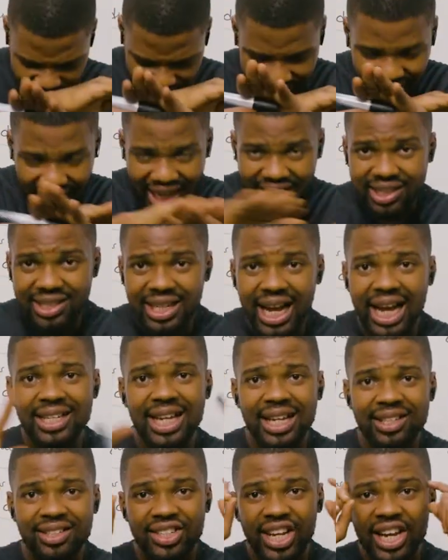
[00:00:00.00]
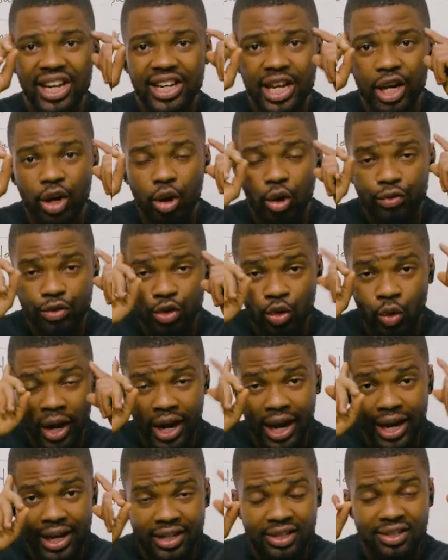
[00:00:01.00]
Take that agenda off your
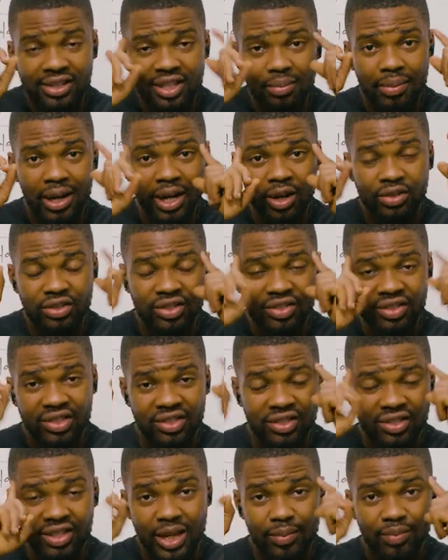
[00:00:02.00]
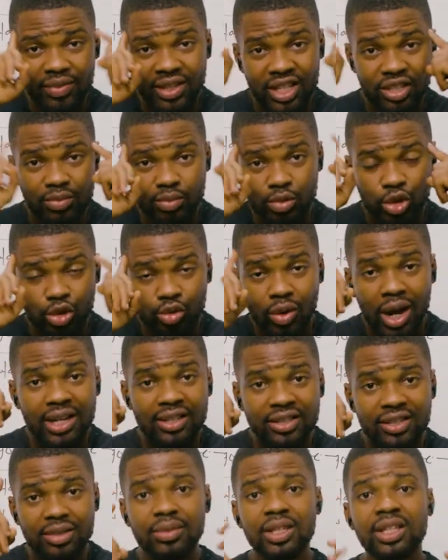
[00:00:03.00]
head. The symbiosis is the same thing as
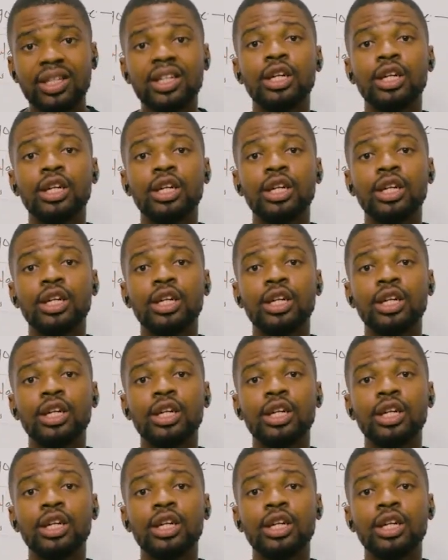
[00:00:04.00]
mutualism.